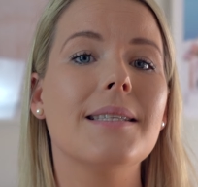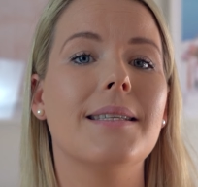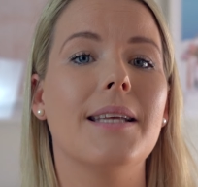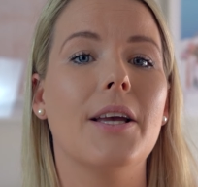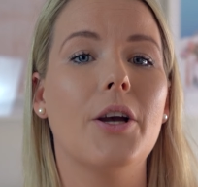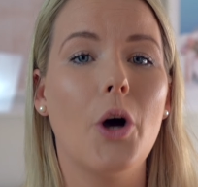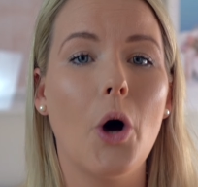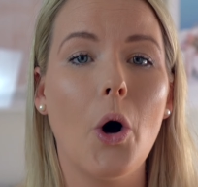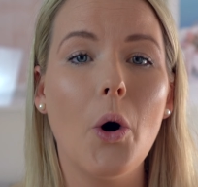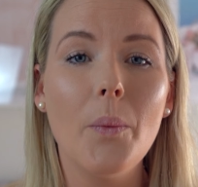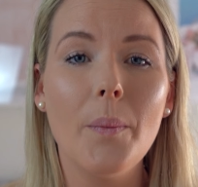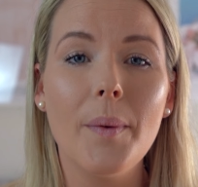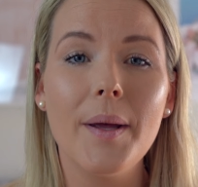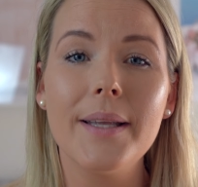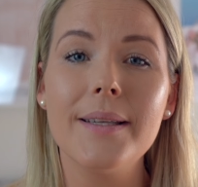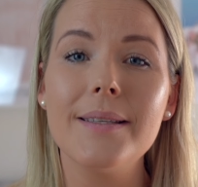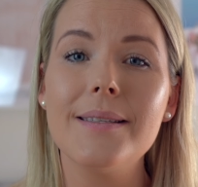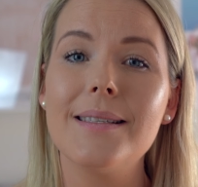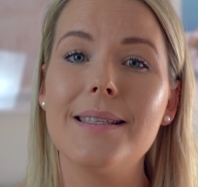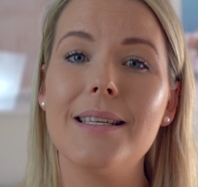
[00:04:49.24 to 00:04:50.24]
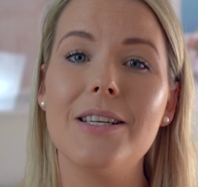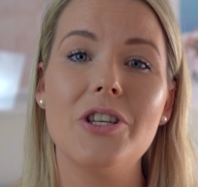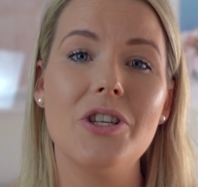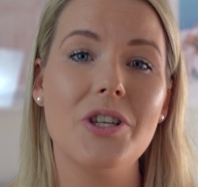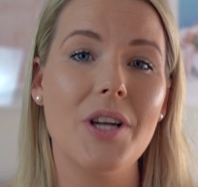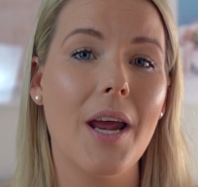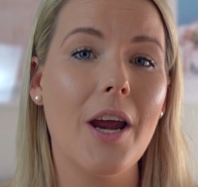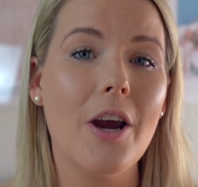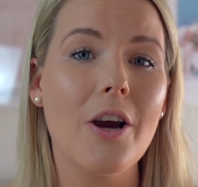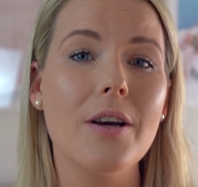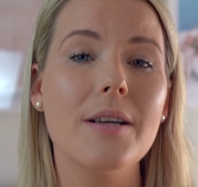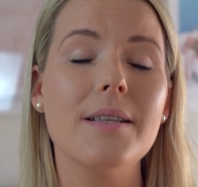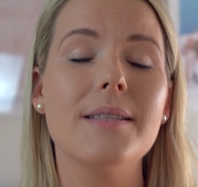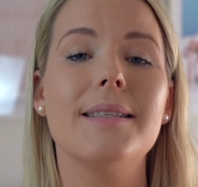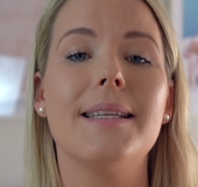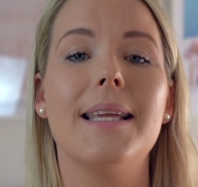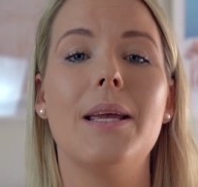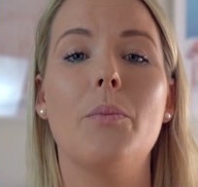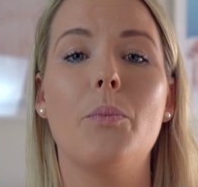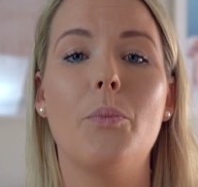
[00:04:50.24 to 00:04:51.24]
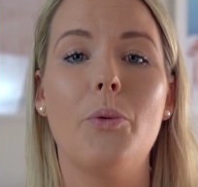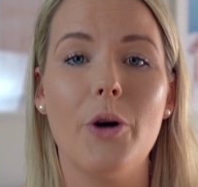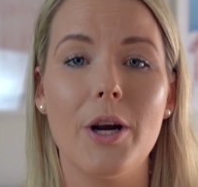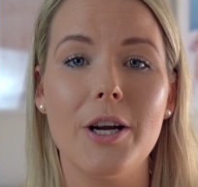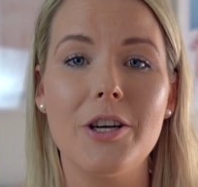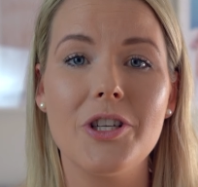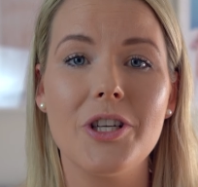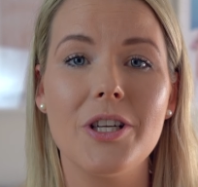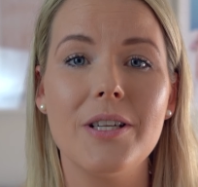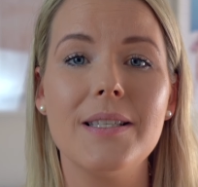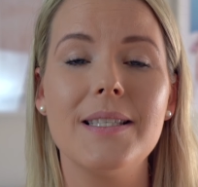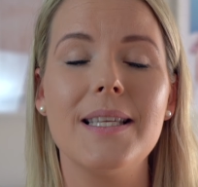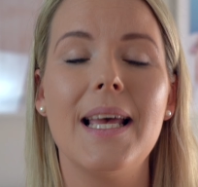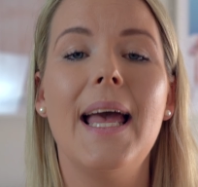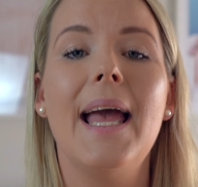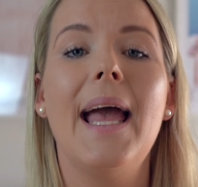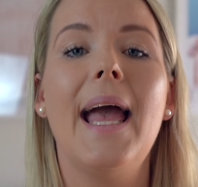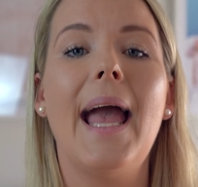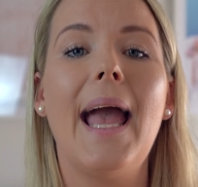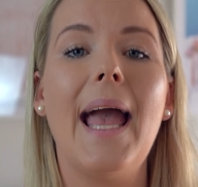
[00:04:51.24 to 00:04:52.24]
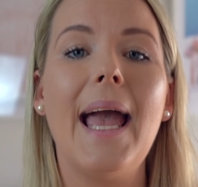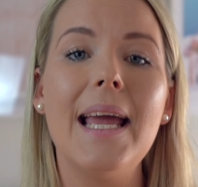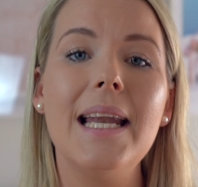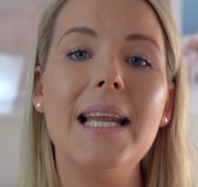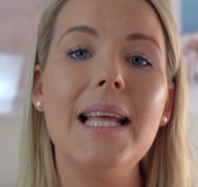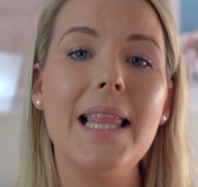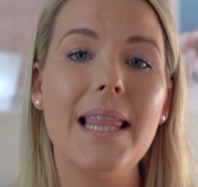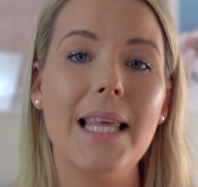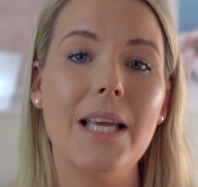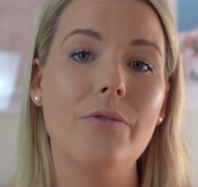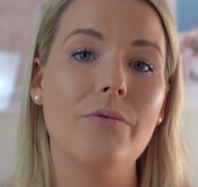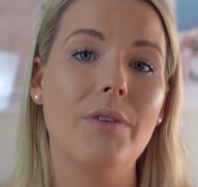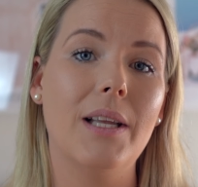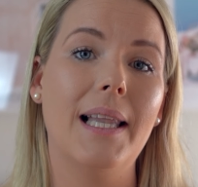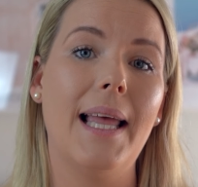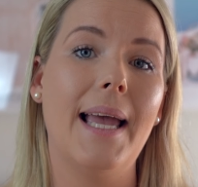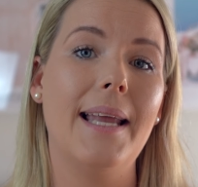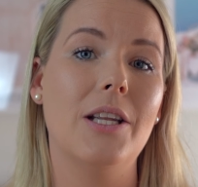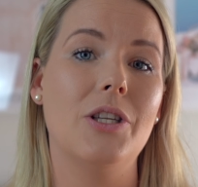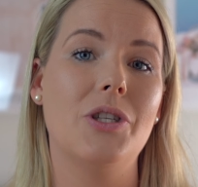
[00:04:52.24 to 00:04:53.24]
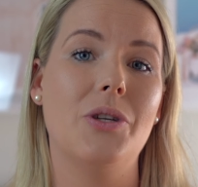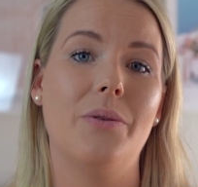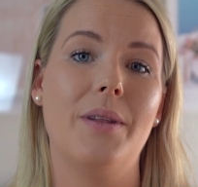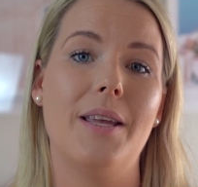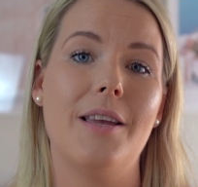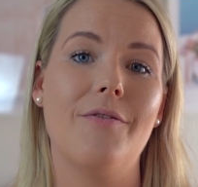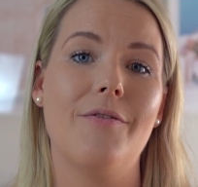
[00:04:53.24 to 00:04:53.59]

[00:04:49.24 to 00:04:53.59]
the comments, the shares, the impressions, anything related to the